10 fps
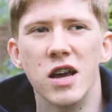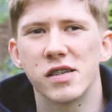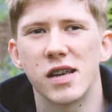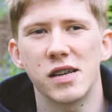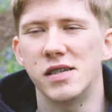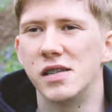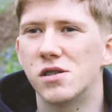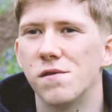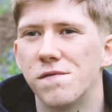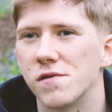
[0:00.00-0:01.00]
It's that
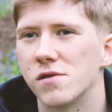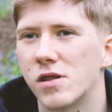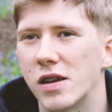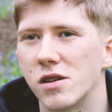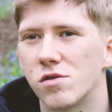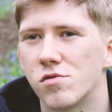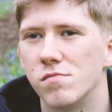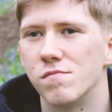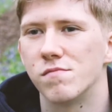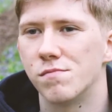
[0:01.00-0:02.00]
sense of like
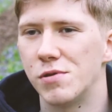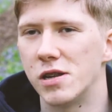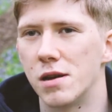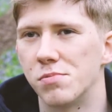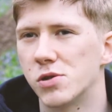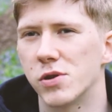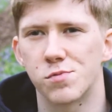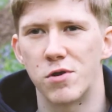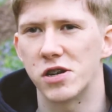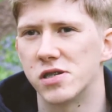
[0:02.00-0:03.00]
being able to
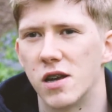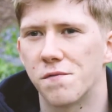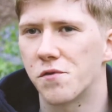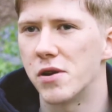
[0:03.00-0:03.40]
express yourself